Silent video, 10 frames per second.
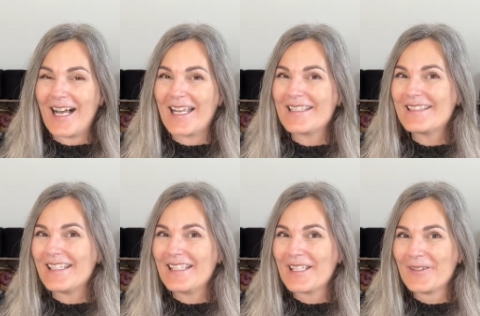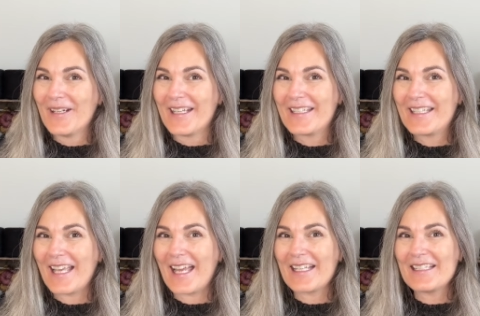I see you
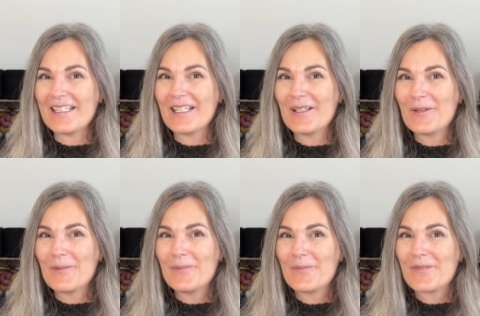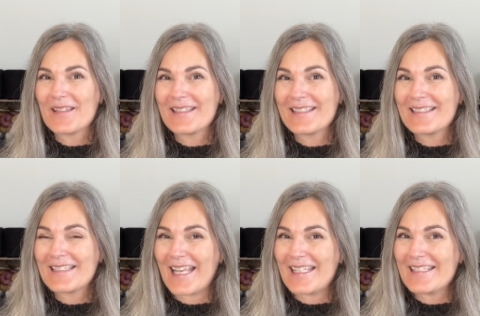again,
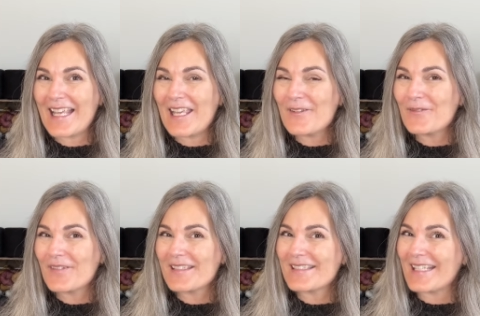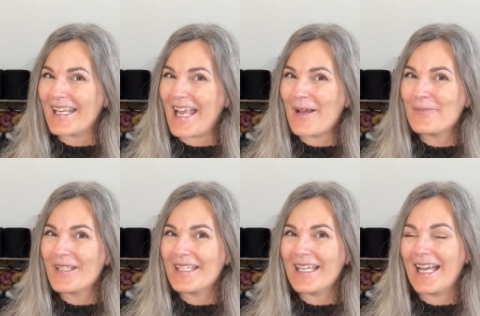Stay safe, stay
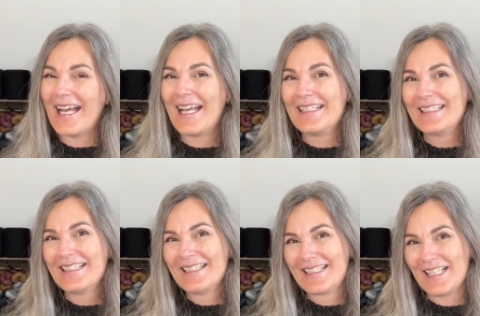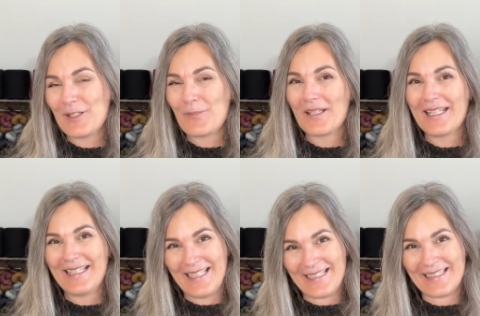happy, and keep
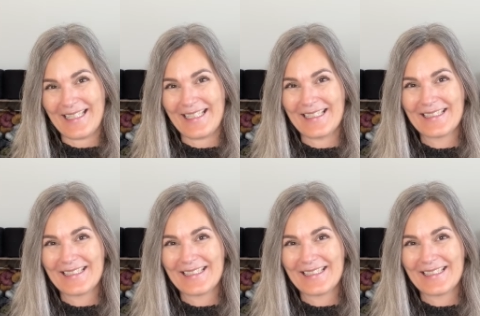knitting.